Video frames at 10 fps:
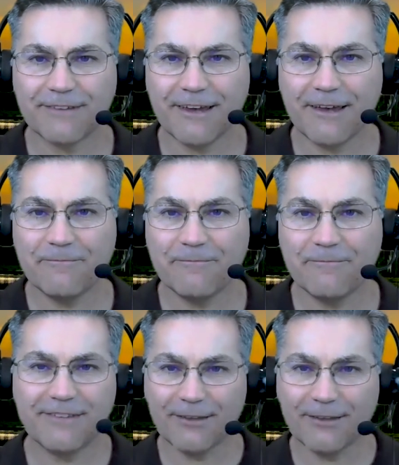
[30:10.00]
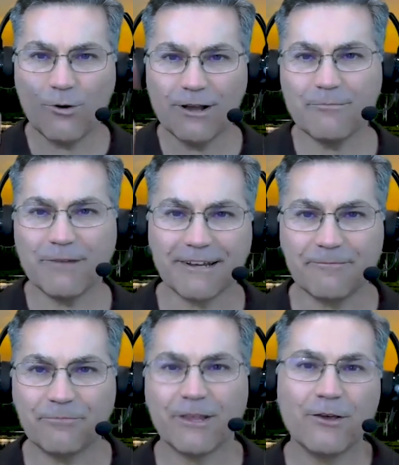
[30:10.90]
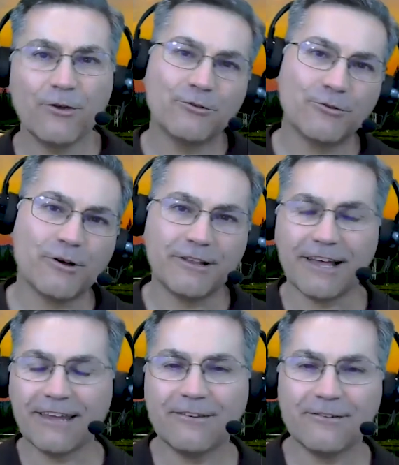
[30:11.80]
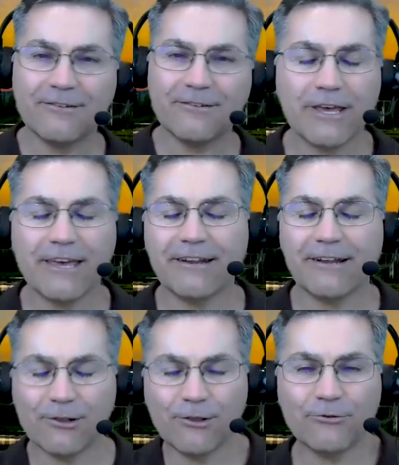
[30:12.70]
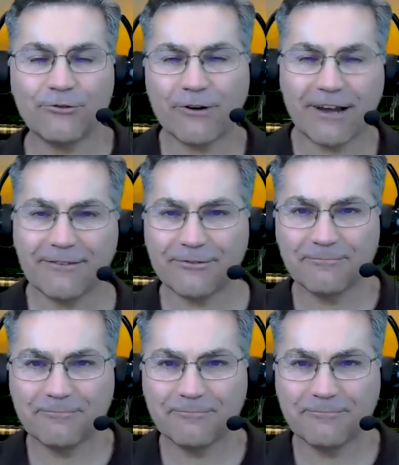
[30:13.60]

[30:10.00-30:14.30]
Okay. Takes 1 minute. So I'd like you to go ahead and close your eyes.